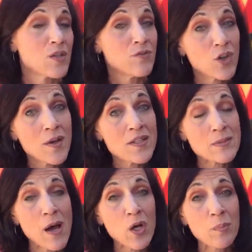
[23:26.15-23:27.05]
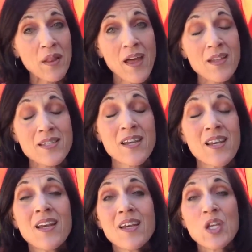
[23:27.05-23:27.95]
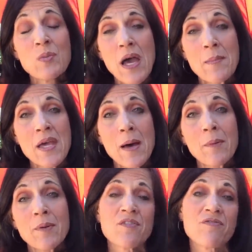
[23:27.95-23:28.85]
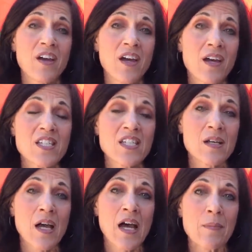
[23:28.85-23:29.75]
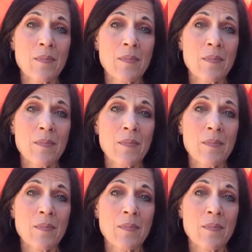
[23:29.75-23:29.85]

So if you're growing smaller plants, you might be able to fit uh,